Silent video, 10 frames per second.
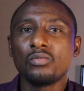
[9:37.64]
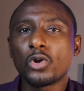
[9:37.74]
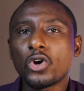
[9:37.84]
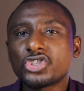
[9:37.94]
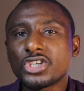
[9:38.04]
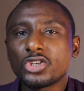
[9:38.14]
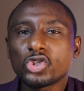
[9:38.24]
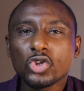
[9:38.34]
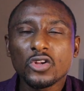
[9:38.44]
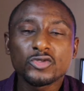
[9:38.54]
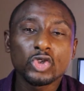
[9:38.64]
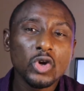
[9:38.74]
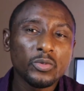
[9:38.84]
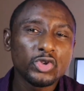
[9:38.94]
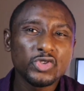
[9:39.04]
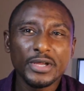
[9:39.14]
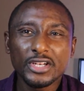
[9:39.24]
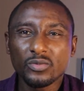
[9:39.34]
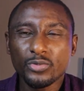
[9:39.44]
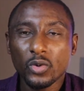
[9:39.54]
Blockchain solves the double
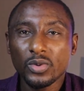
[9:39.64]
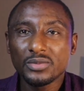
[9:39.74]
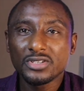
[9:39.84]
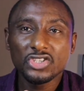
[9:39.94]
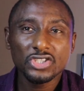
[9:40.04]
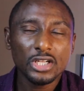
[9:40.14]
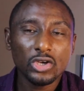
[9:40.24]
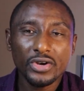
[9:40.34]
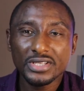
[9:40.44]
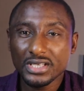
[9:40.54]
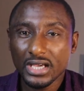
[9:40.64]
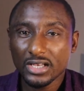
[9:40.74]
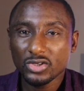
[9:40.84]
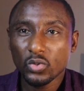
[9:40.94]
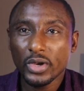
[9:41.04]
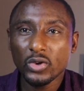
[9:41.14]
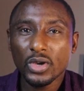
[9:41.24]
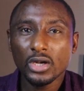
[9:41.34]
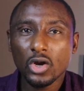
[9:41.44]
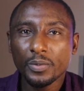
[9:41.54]
spending problem digital currency has, where you
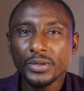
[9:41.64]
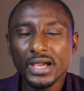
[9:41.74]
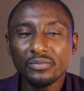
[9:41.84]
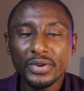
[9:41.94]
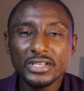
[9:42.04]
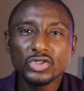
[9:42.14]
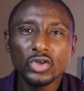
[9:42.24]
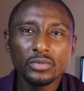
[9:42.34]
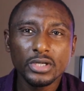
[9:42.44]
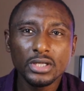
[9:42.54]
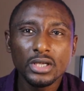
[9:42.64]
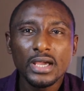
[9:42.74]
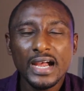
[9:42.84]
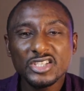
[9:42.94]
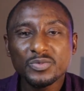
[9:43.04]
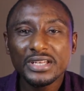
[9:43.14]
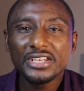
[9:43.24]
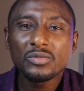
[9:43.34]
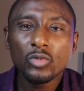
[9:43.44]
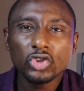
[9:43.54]
can copy and paste your money and spend
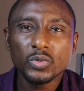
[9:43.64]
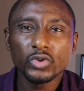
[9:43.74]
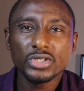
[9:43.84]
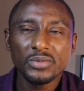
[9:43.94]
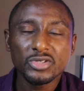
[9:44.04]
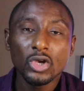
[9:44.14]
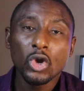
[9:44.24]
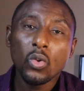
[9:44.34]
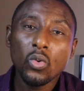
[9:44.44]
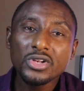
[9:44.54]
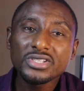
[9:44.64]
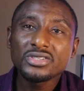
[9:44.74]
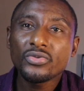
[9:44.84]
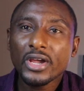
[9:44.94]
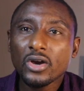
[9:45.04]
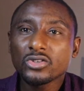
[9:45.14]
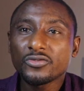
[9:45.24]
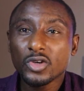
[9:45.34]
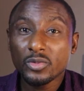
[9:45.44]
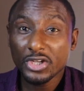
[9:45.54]
it multiple times. Once the record of
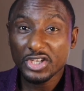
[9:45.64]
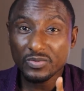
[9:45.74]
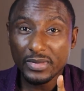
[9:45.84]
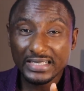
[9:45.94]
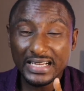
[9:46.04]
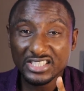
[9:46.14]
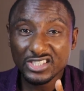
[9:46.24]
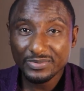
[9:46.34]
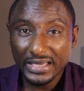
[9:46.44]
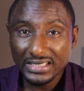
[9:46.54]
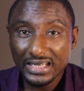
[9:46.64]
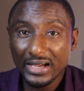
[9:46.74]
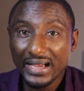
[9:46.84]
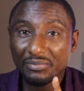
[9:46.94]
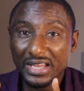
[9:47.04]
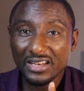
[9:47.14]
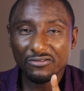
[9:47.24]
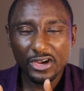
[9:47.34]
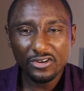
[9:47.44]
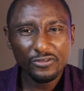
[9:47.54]
your money is marked as spent, meaning
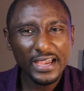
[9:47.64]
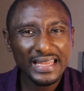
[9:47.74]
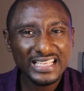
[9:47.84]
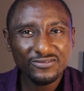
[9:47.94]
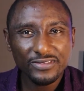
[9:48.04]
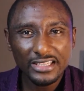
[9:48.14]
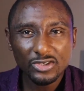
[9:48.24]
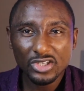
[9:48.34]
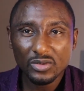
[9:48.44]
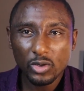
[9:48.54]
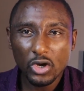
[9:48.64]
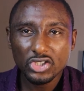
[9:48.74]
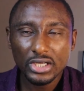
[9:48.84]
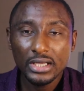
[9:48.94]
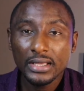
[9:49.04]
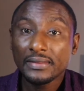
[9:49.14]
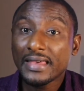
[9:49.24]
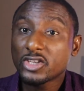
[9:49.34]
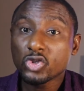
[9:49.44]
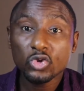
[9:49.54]
verified as valid on the blockchain,
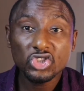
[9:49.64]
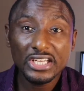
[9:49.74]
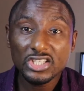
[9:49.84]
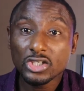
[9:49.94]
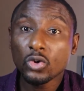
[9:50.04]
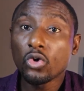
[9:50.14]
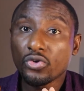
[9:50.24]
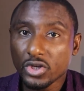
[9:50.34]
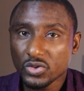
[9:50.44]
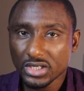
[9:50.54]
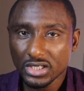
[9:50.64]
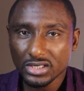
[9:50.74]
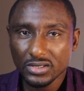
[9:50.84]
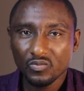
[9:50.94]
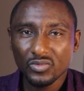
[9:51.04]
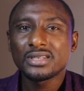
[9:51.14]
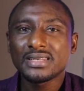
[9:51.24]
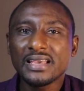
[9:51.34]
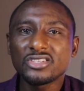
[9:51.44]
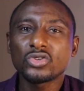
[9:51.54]
there is no changing or reusing it,
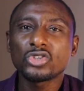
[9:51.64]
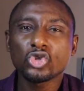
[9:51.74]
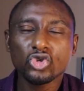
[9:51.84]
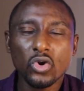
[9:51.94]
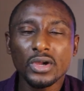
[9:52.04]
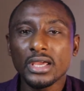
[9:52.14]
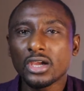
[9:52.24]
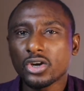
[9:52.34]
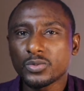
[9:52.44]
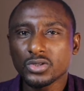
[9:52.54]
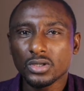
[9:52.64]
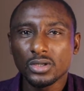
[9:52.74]
thanks to the strong encryption.